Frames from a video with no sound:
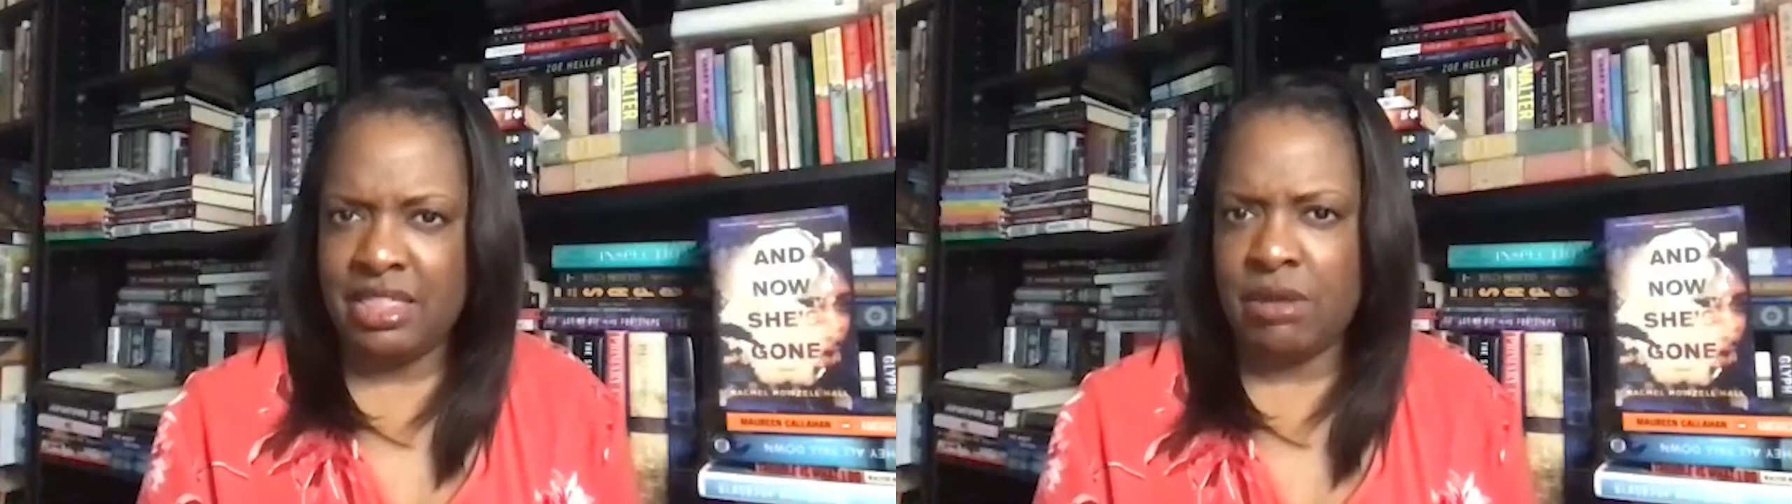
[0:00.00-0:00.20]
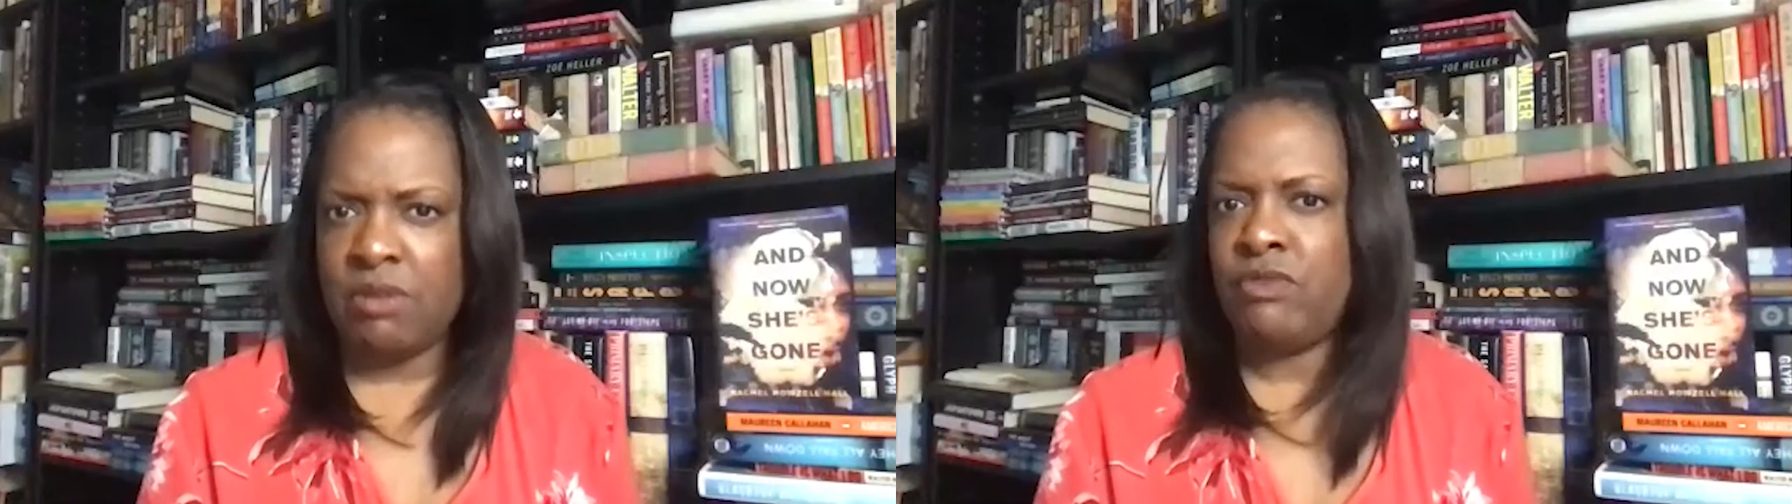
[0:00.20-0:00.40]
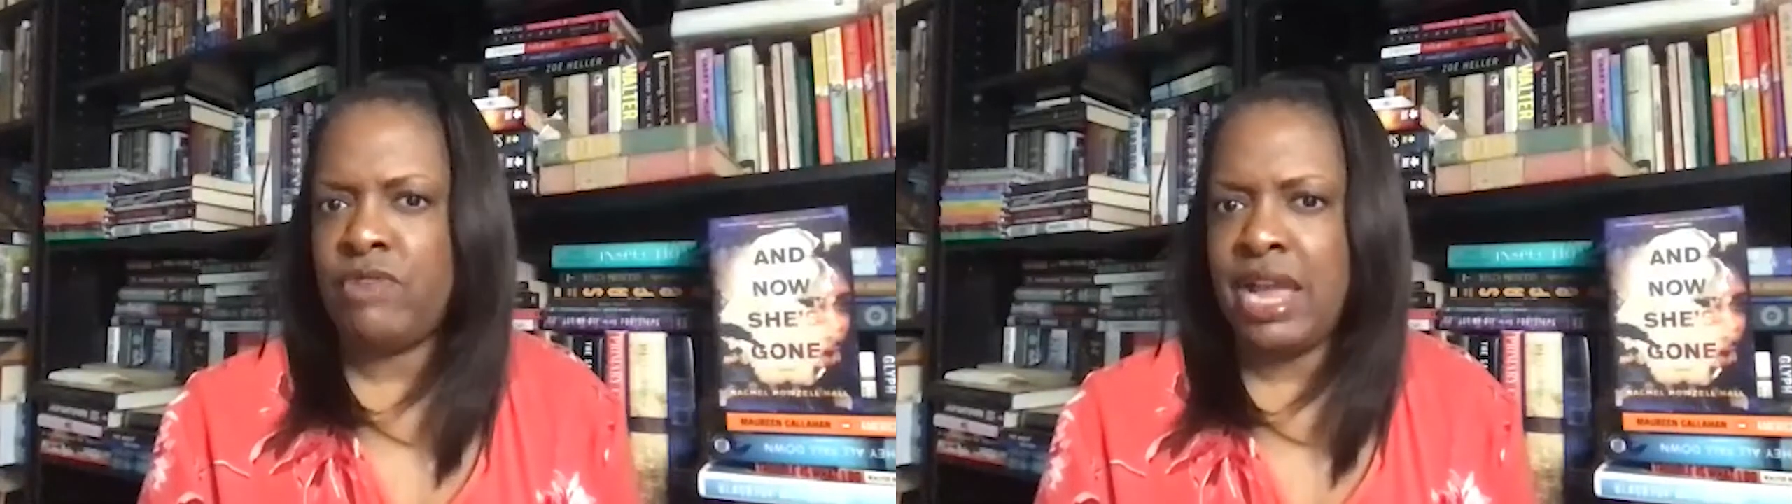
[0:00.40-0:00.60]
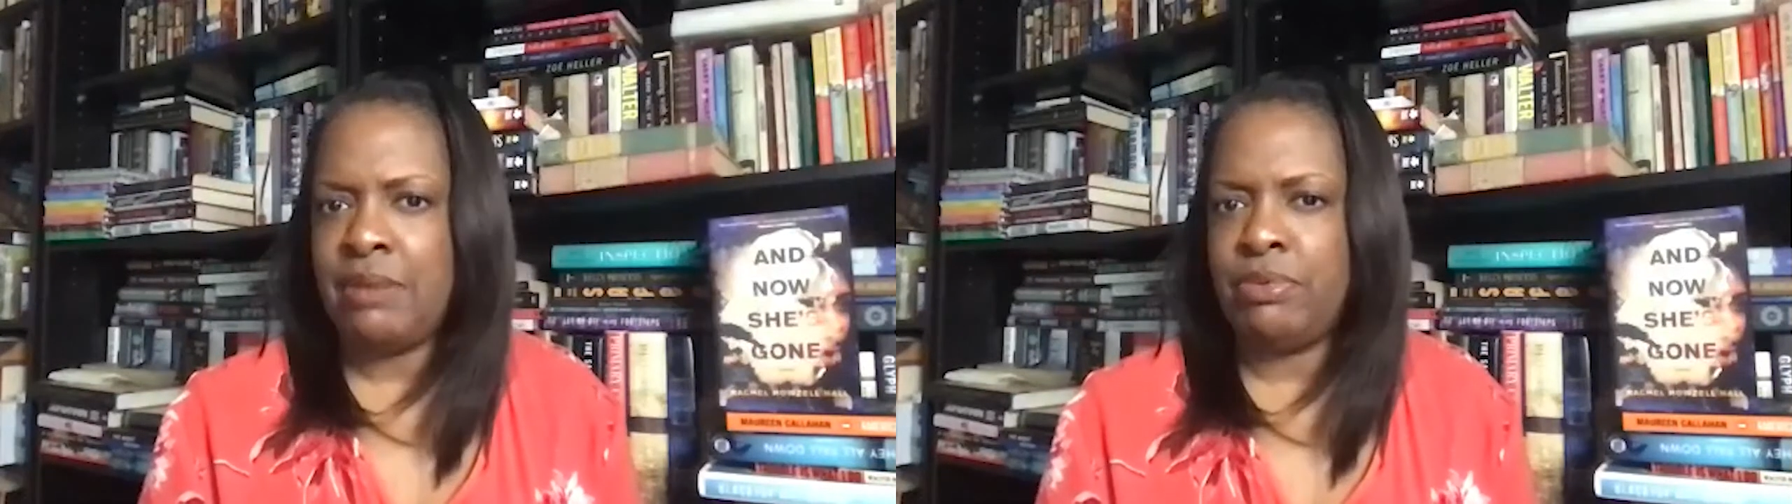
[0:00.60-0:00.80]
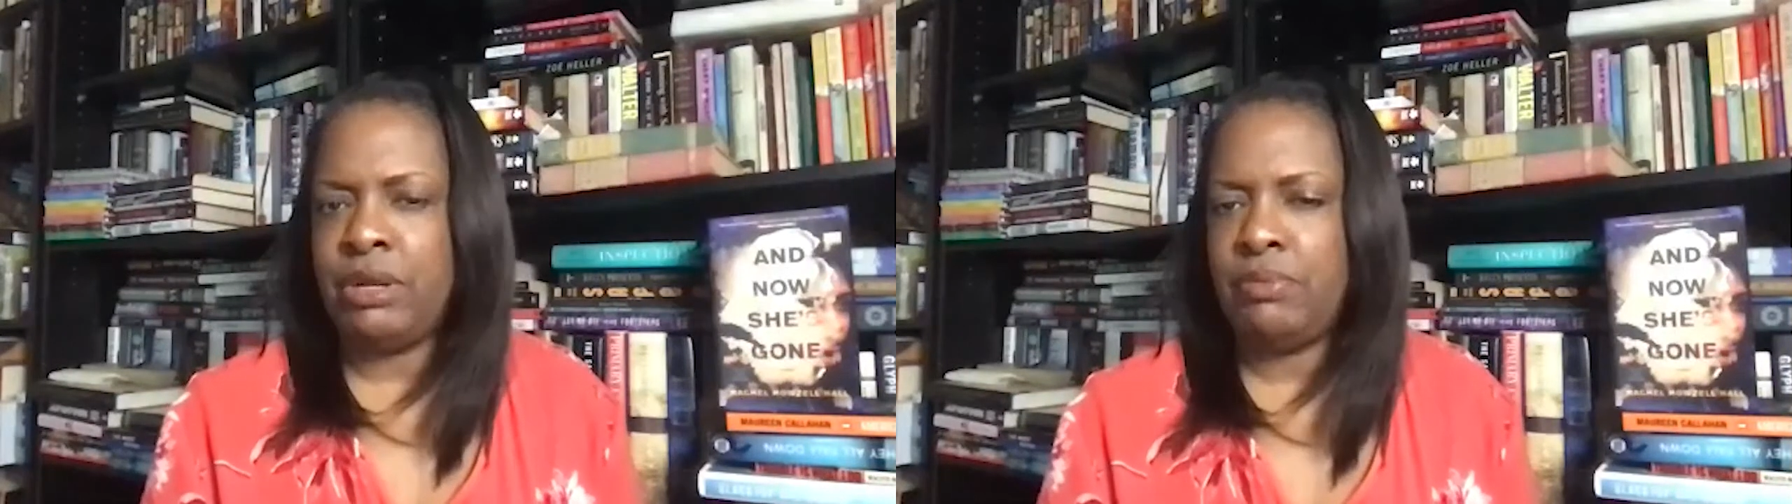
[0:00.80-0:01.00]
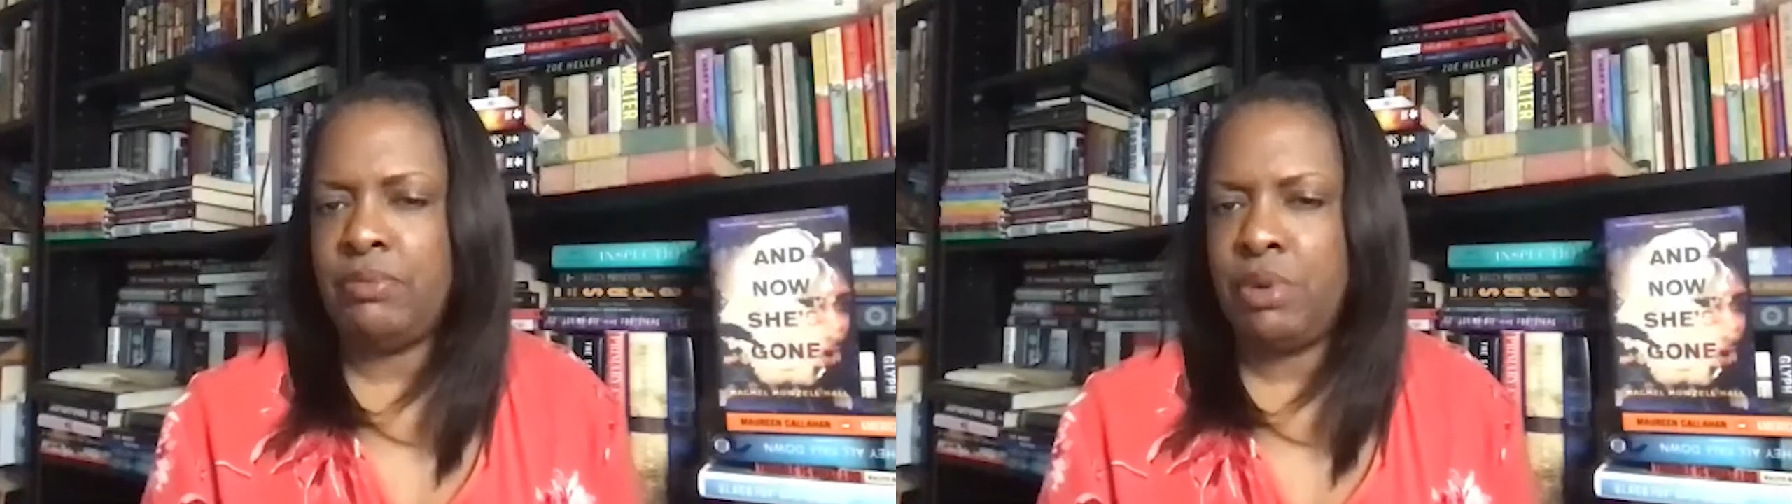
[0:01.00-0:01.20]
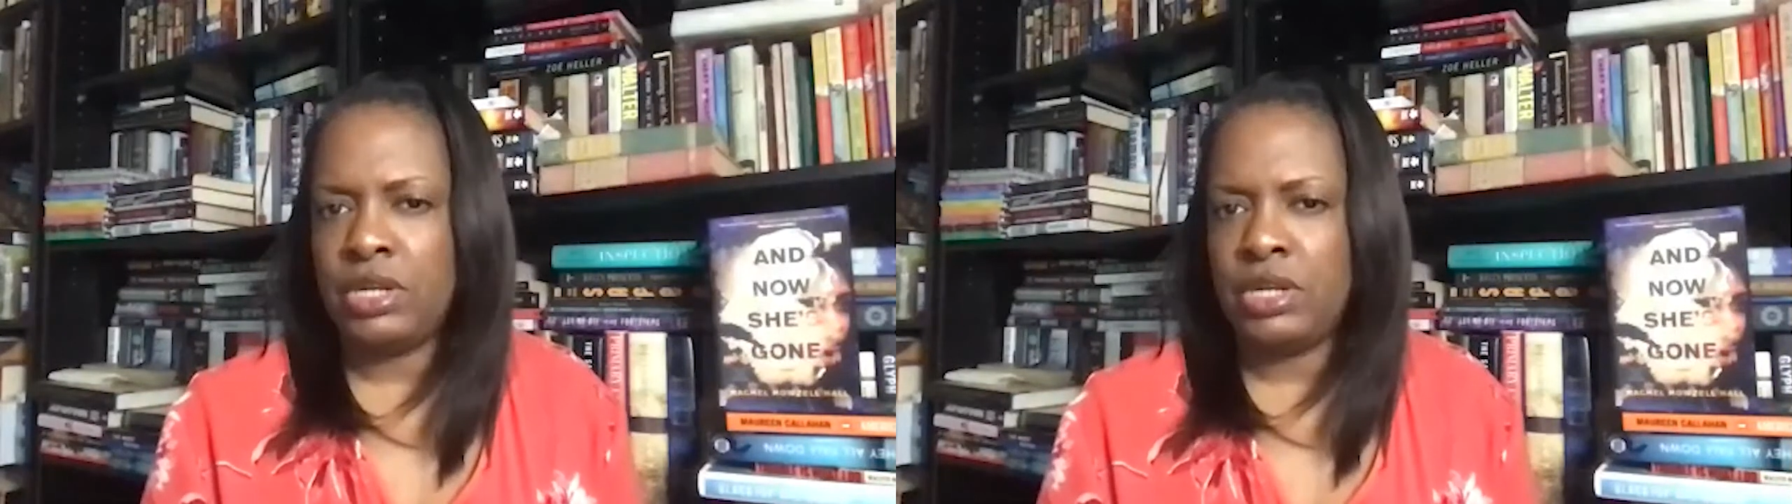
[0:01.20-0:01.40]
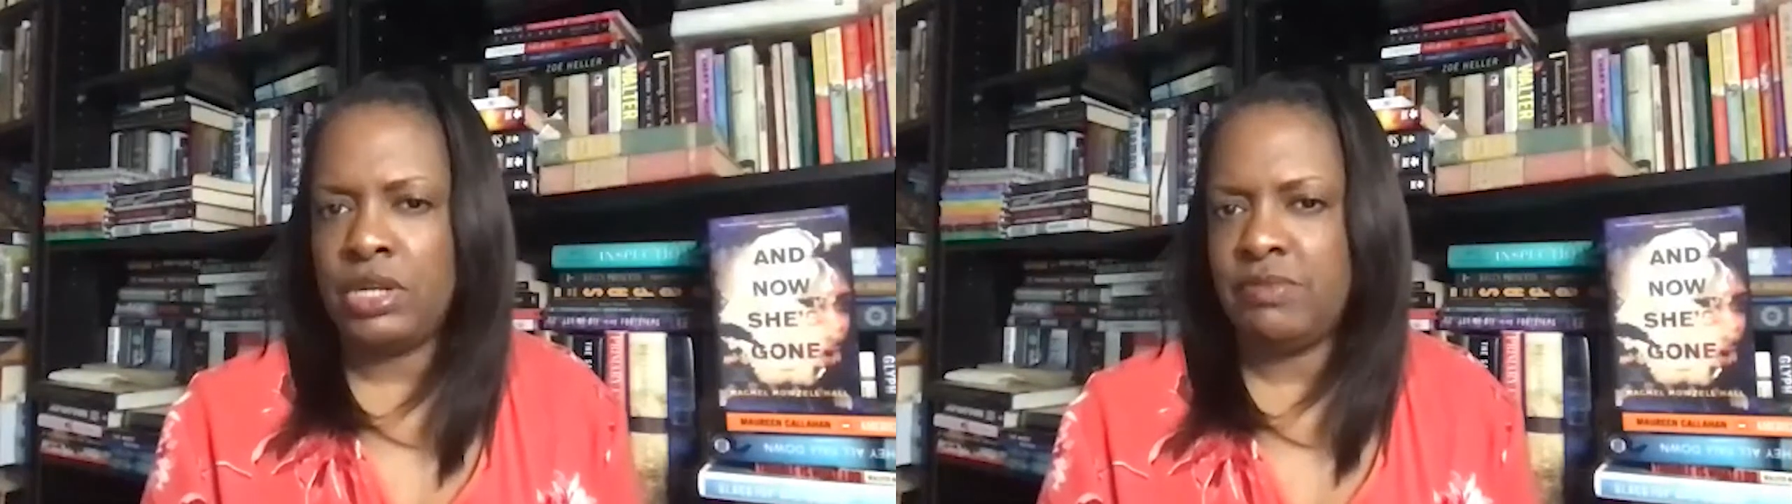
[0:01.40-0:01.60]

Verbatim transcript: there are vibrant parts